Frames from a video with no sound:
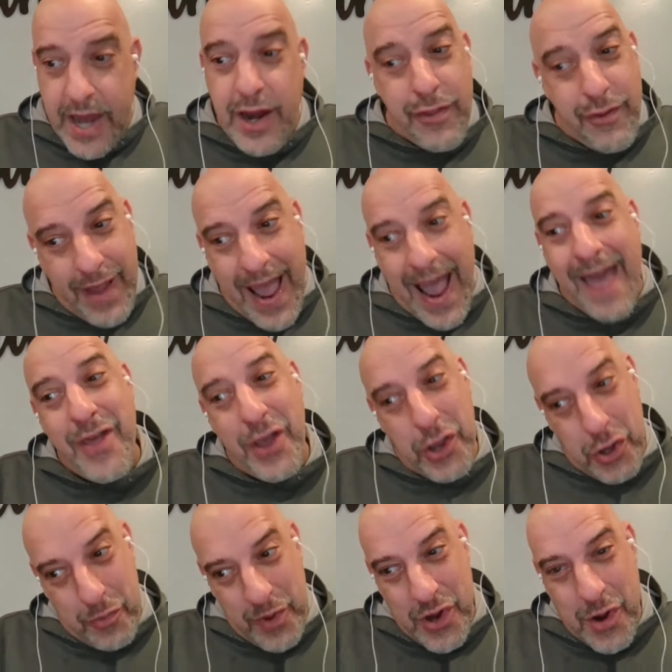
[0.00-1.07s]
another guy that
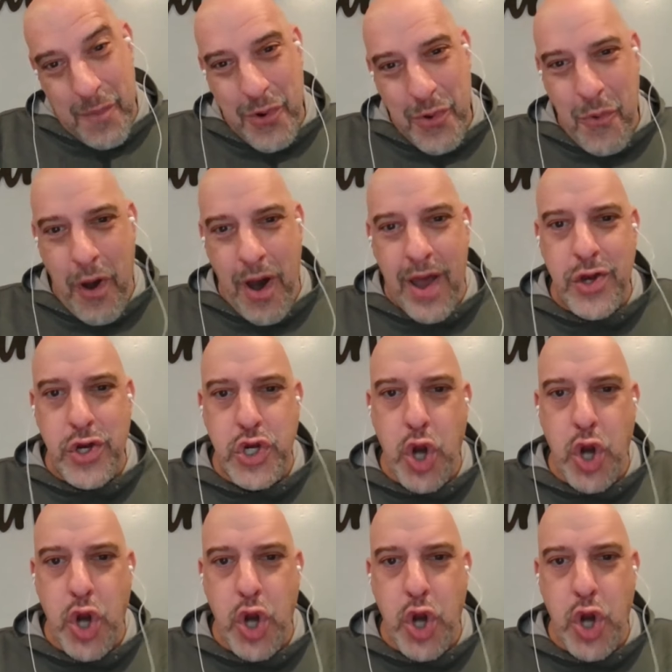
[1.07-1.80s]
could be number one,